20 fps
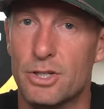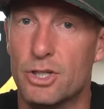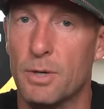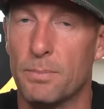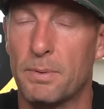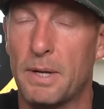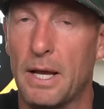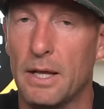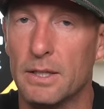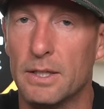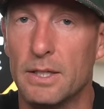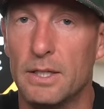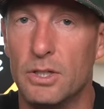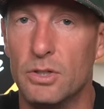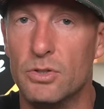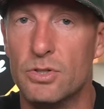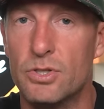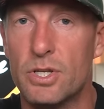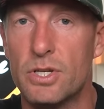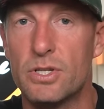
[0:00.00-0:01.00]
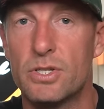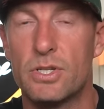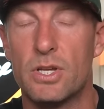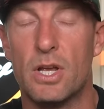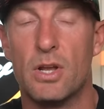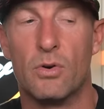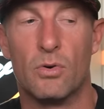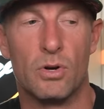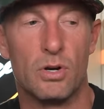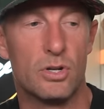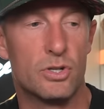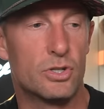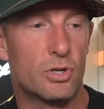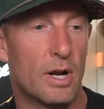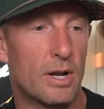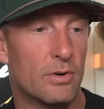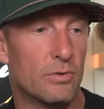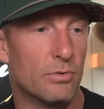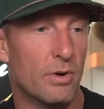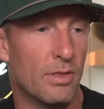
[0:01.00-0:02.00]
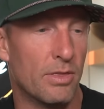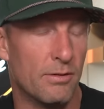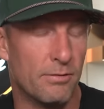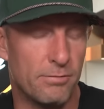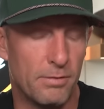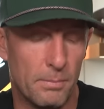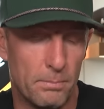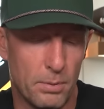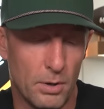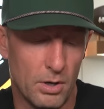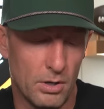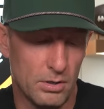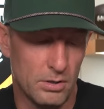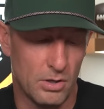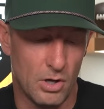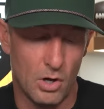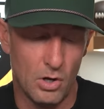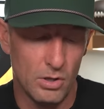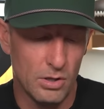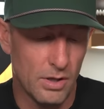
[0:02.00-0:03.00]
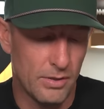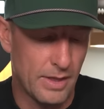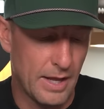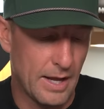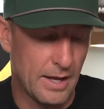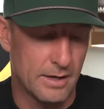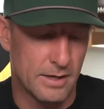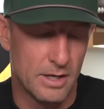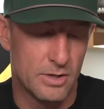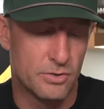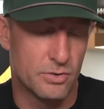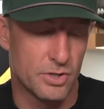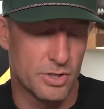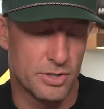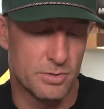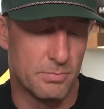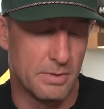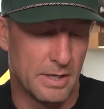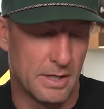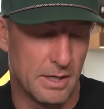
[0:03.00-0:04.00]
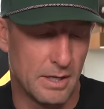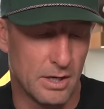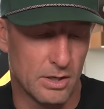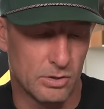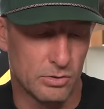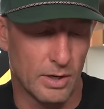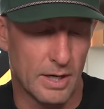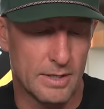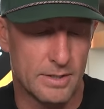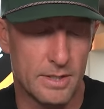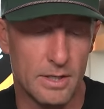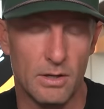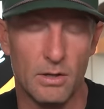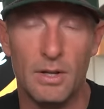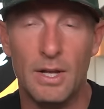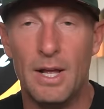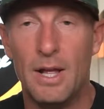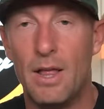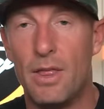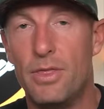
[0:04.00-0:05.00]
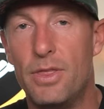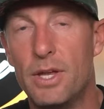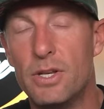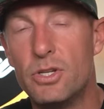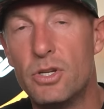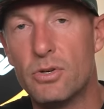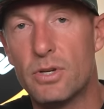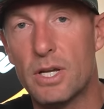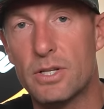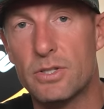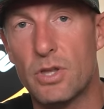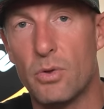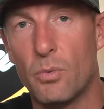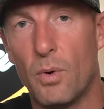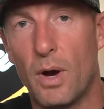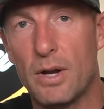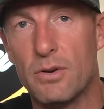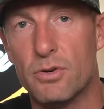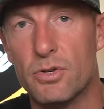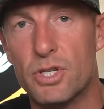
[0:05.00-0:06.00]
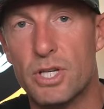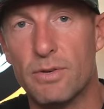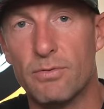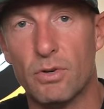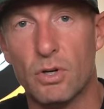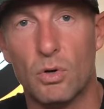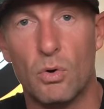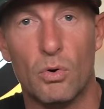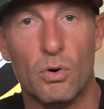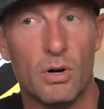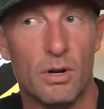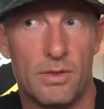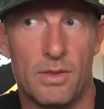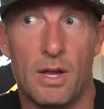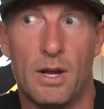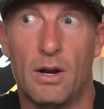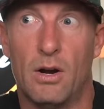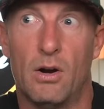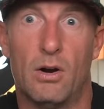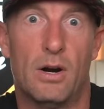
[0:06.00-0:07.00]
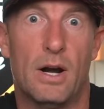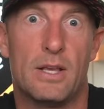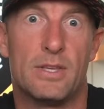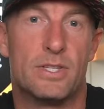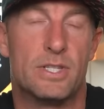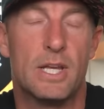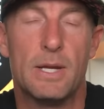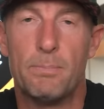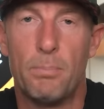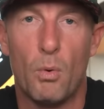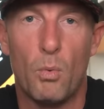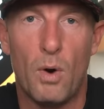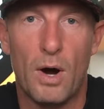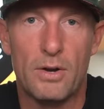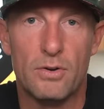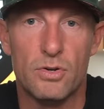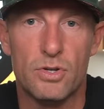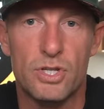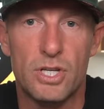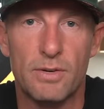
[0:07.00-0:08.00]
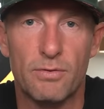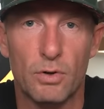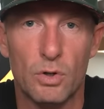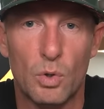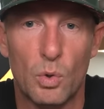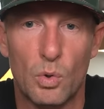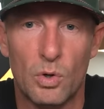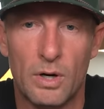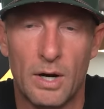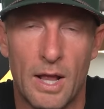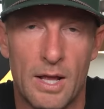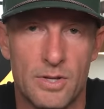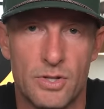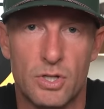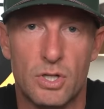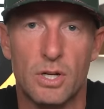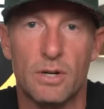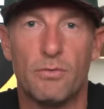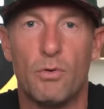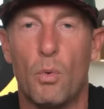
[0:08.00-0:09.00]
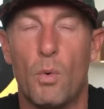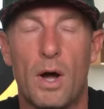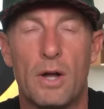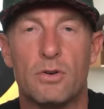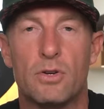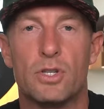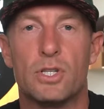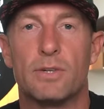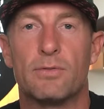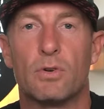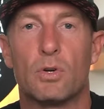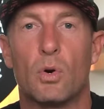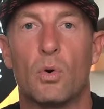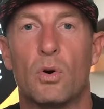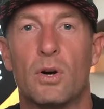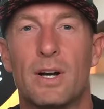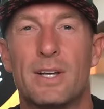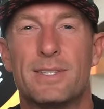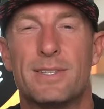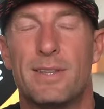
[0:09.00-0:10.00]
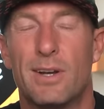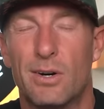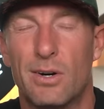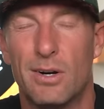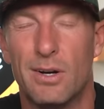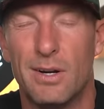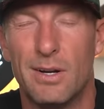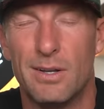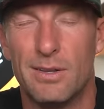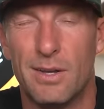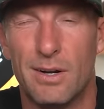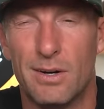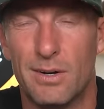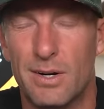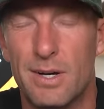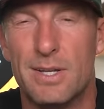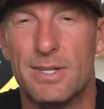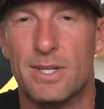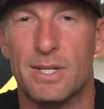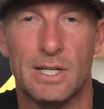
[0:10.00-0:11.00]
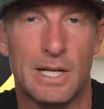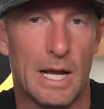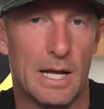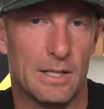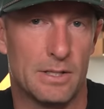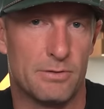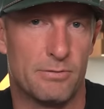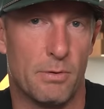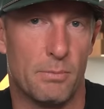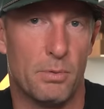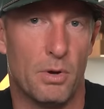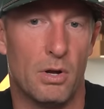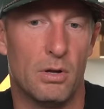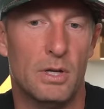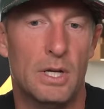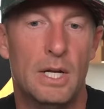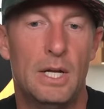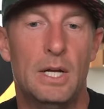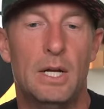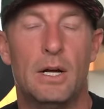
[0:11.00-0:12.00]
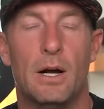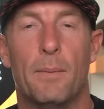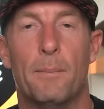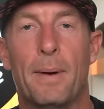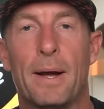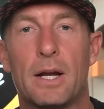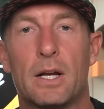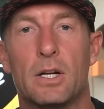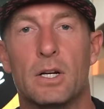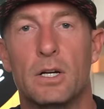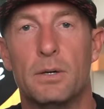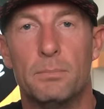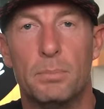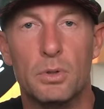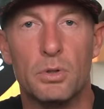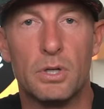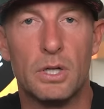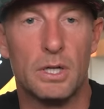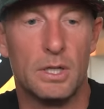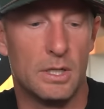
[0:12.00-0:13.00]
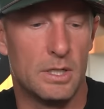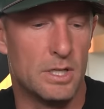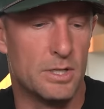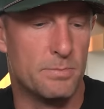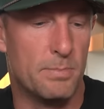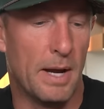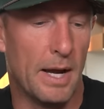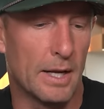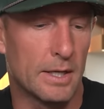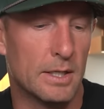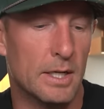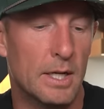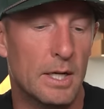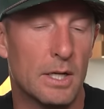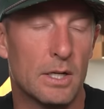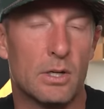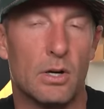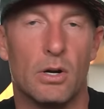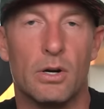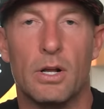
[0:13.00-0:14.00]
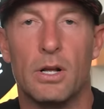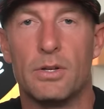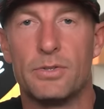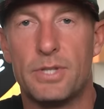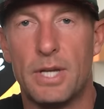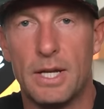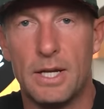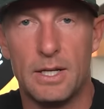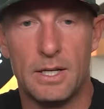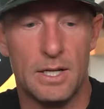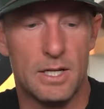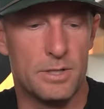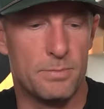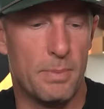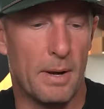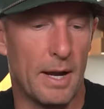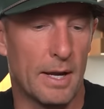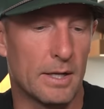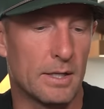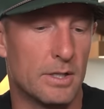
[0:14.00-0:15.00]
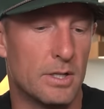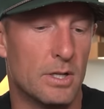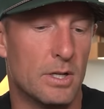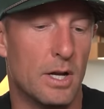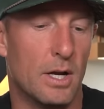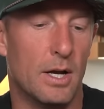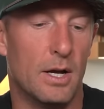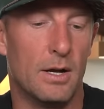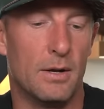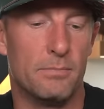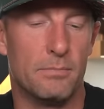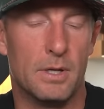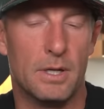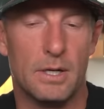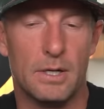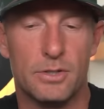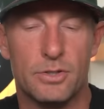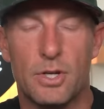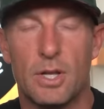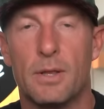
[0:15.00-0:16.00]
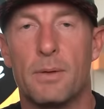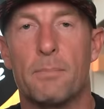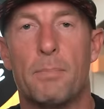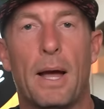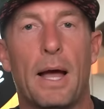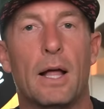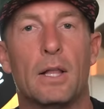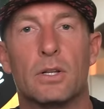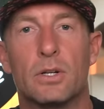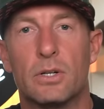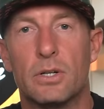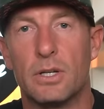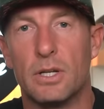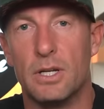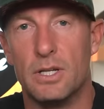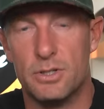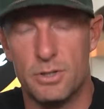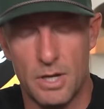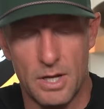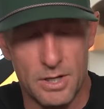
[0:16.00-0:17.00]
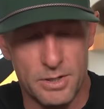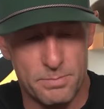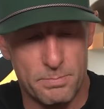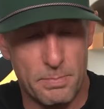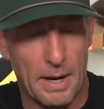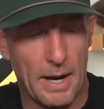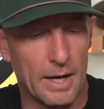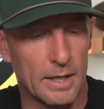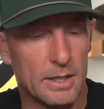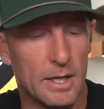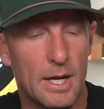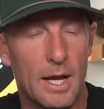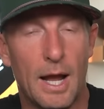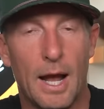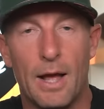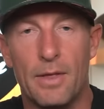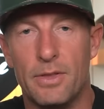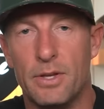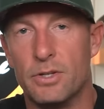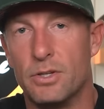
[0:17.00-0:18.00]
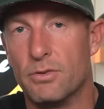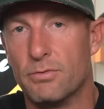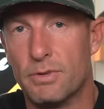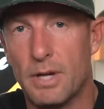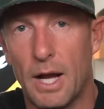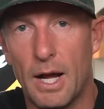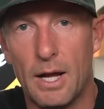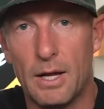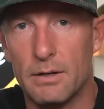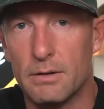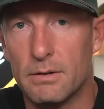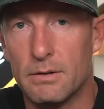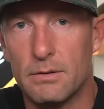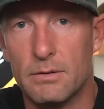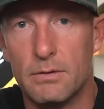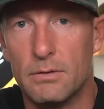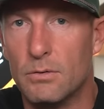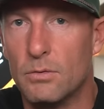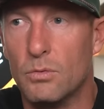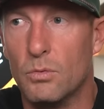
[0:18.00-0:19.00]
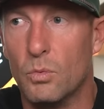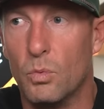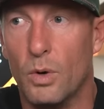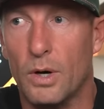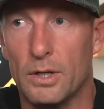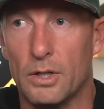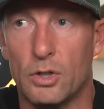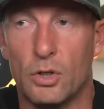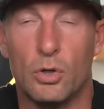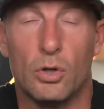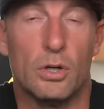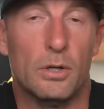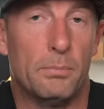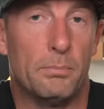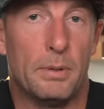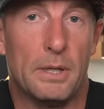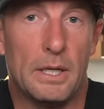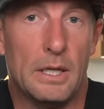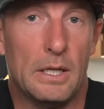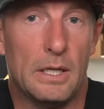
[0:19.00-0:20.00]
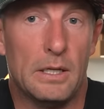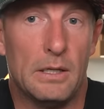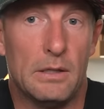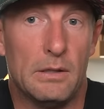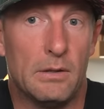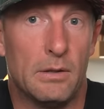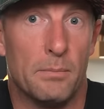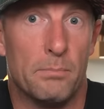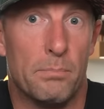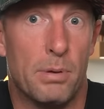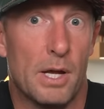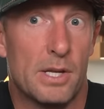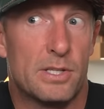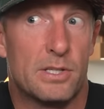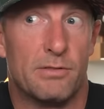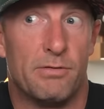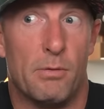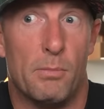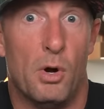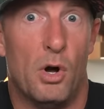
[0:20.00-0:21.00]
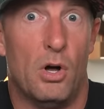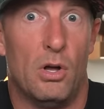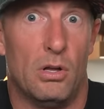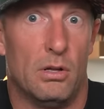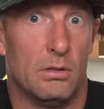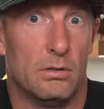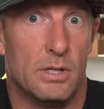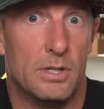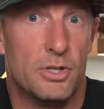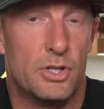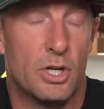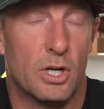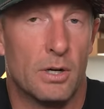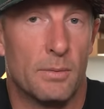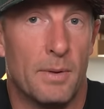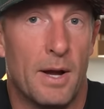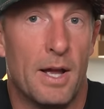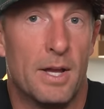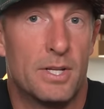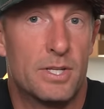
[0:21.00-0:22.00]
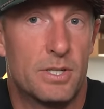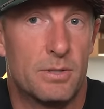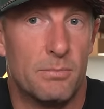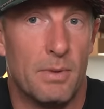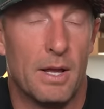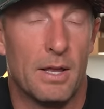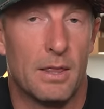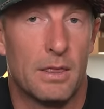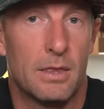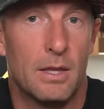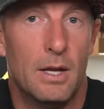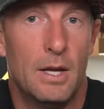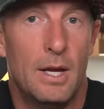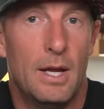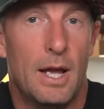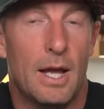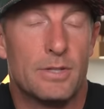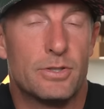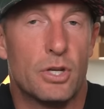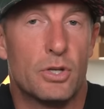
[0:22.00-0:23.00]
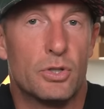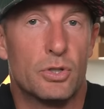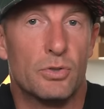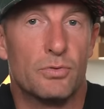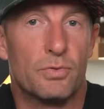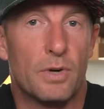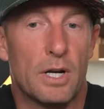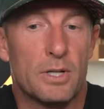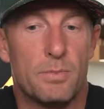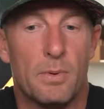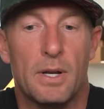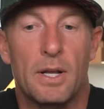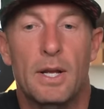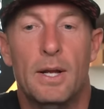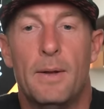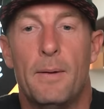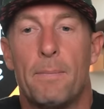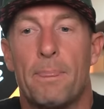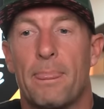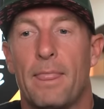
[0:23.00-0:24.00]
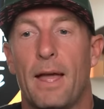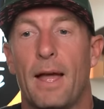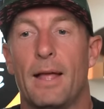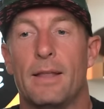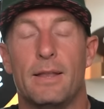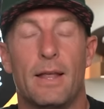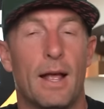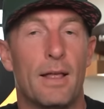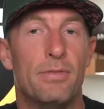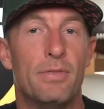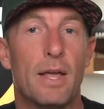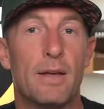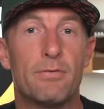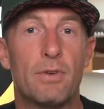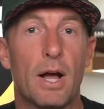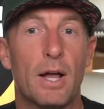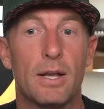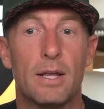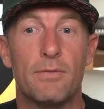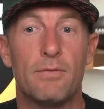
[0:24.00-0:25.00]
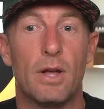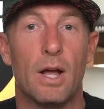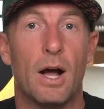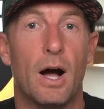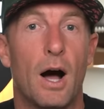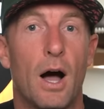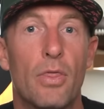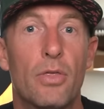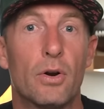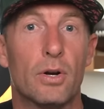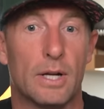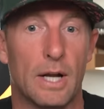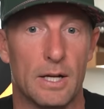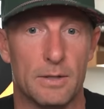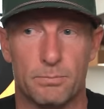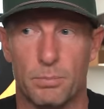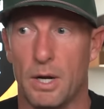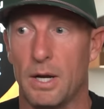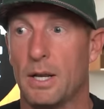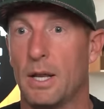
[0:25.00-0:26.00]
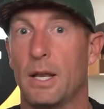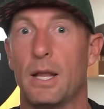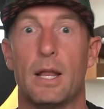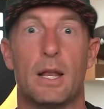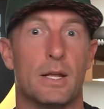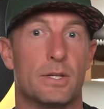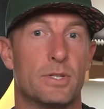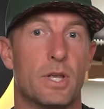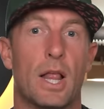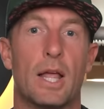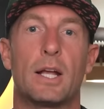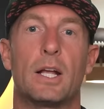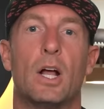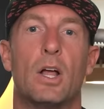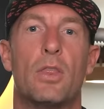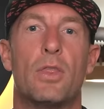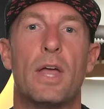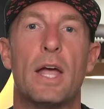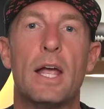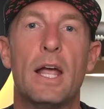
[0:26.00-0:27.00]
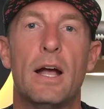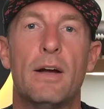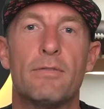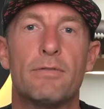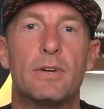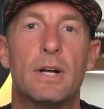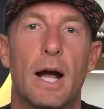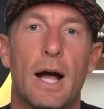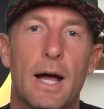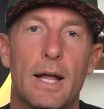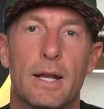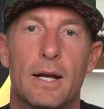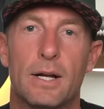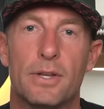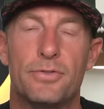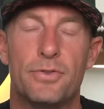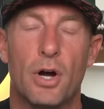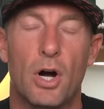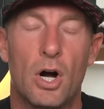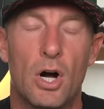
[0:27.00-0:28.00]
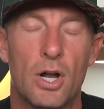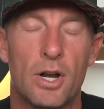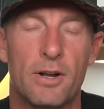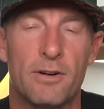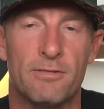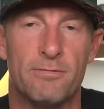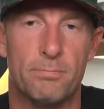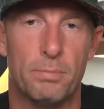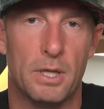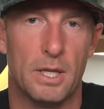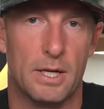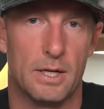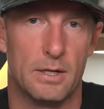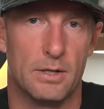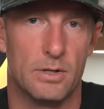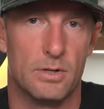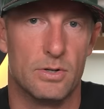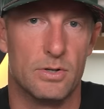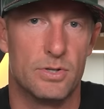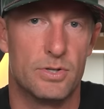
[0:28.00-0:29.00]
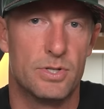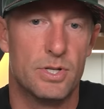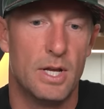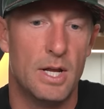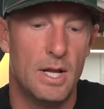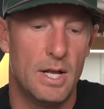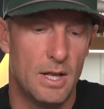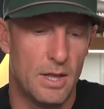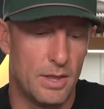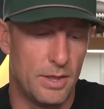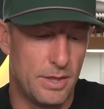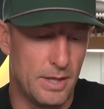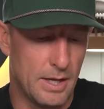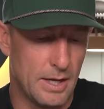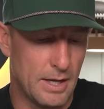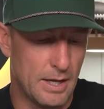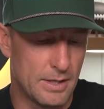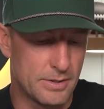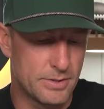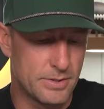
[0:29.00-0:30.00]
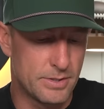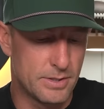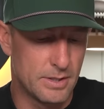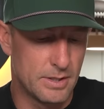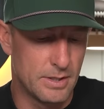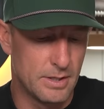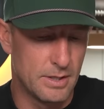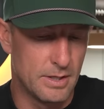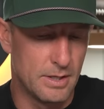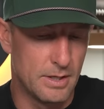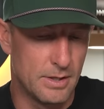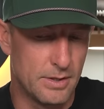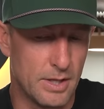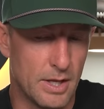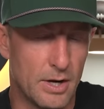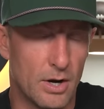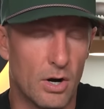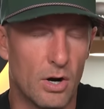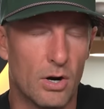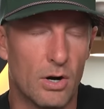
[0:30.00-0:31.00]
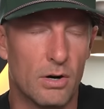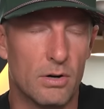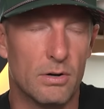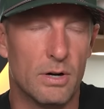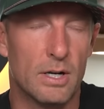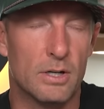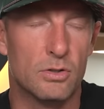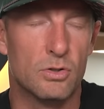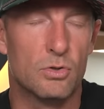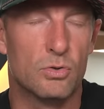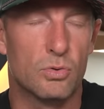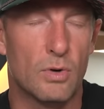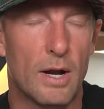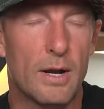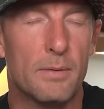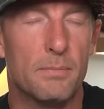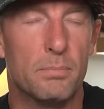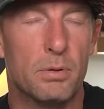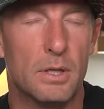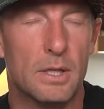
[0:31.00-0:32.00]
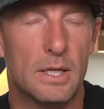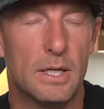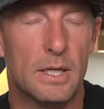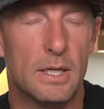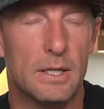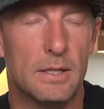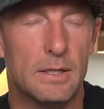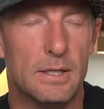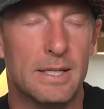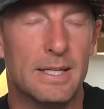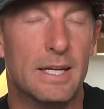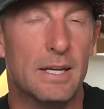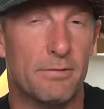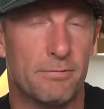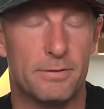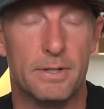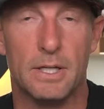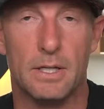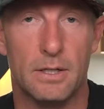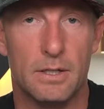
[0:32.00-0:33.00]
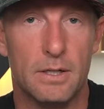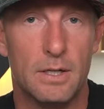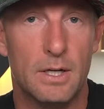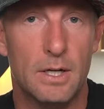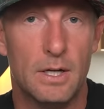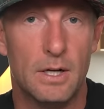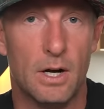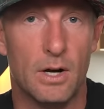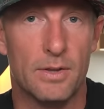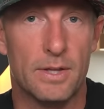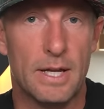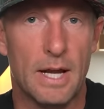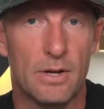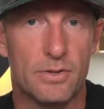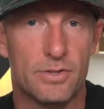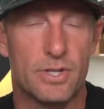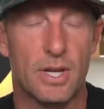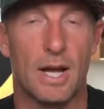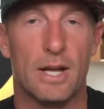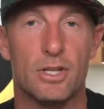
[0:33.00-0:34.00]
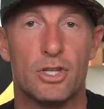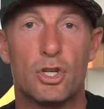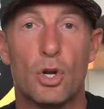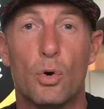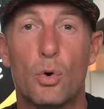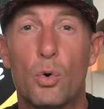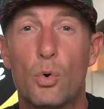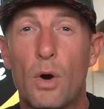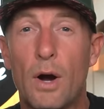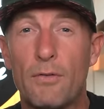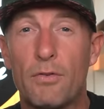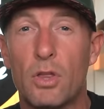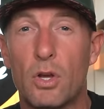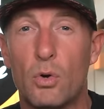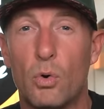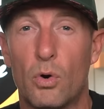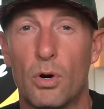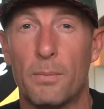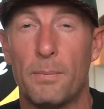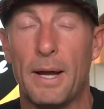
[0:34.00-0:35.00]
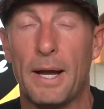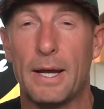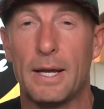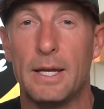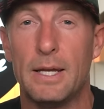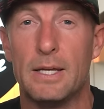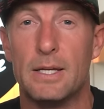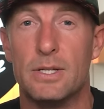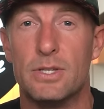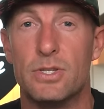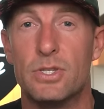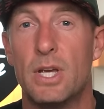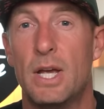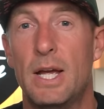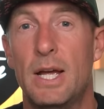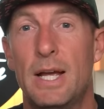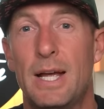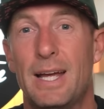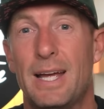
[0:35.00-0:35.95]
that Chip Kelly uses in order to try to run the football. All of that interests me a great deal. Then you get to the wide receiver corps, and they are as deep a wide receiver corps and as good of a wide receiver corps as there there is in college football. Emeka Egbuka is back. Carnell Tate is back. Uh, uh, Jalen Ballard is is back. And then you've got what could be the best of them all, and Jeremiah Smith as a true freshman and and they've got even other guys, Brandon Inniss. Like they have got a ton of players that that are incredibly gifted on the outside. So whoever the quarterback is,